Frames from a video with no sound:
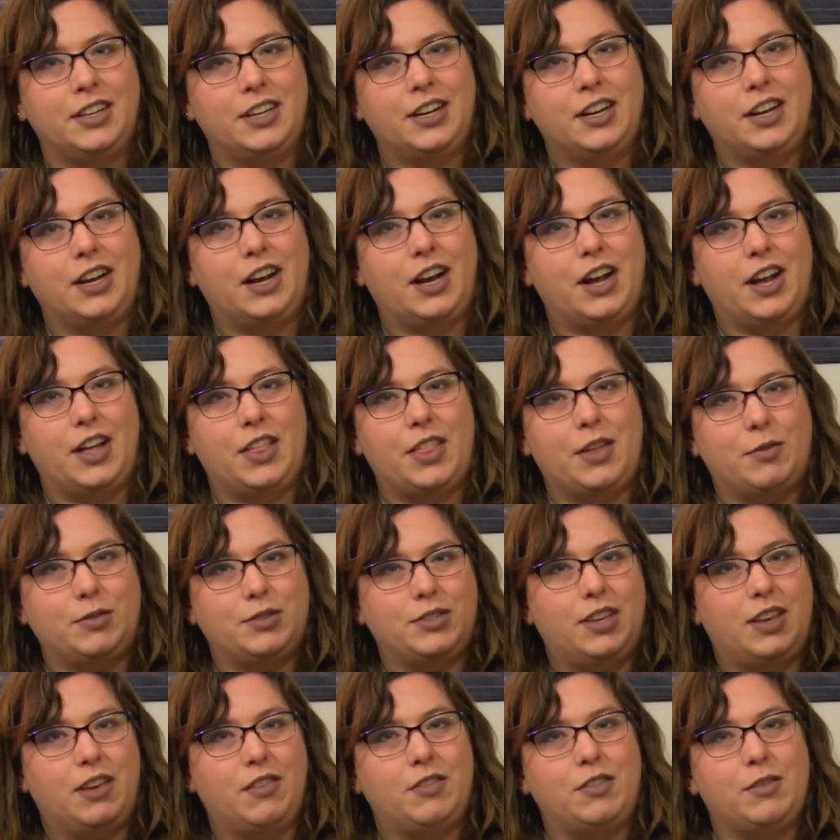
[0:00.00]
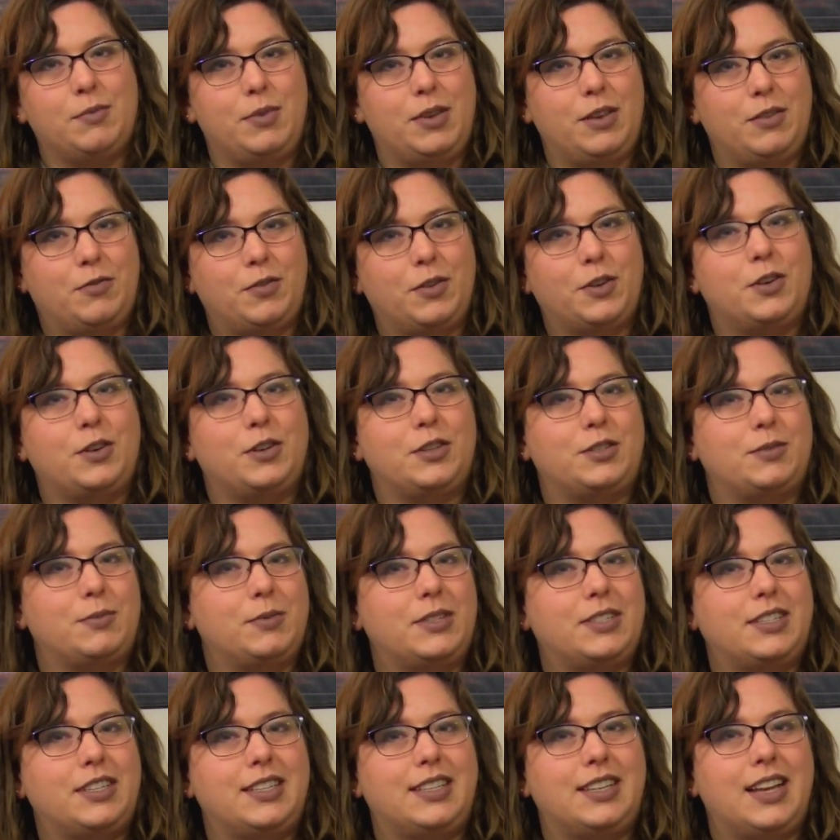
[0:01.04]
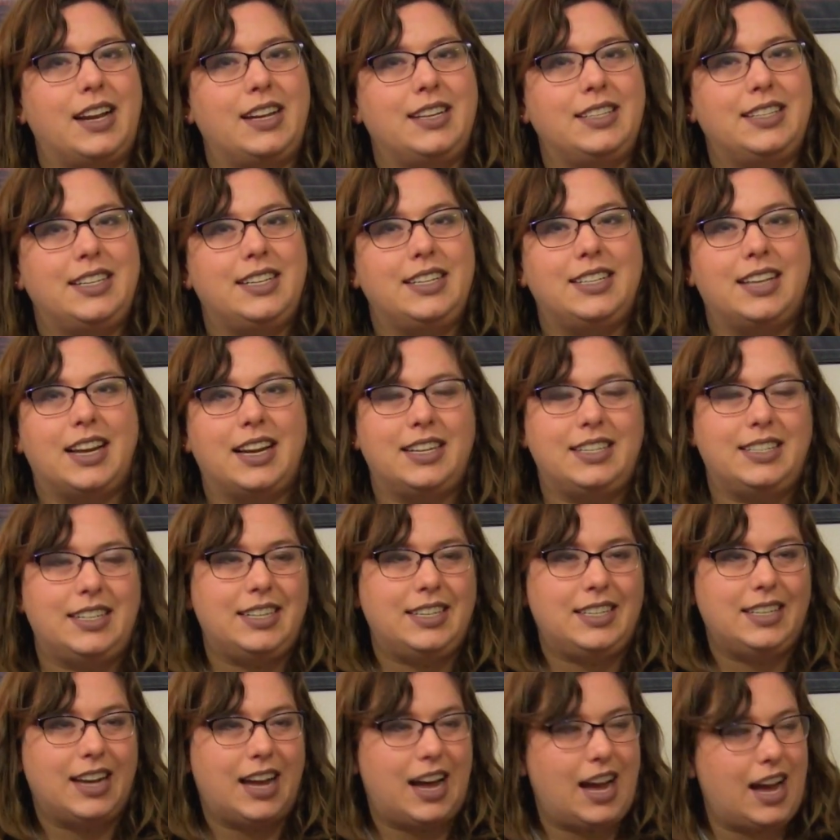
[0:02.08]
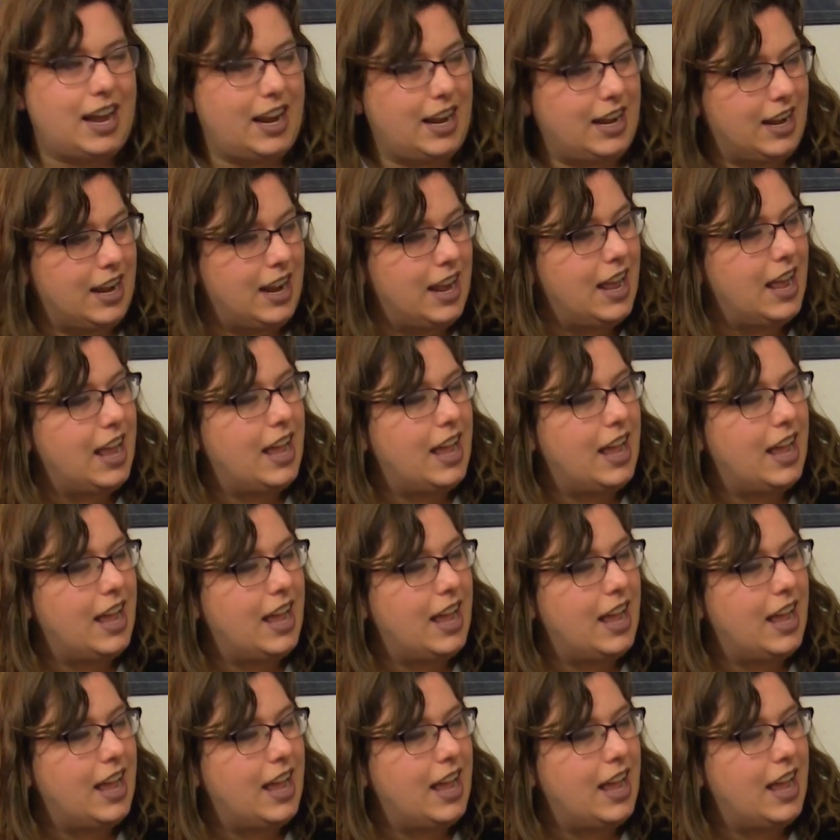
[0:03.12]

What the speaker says: that was given to me for Christmas in 1999,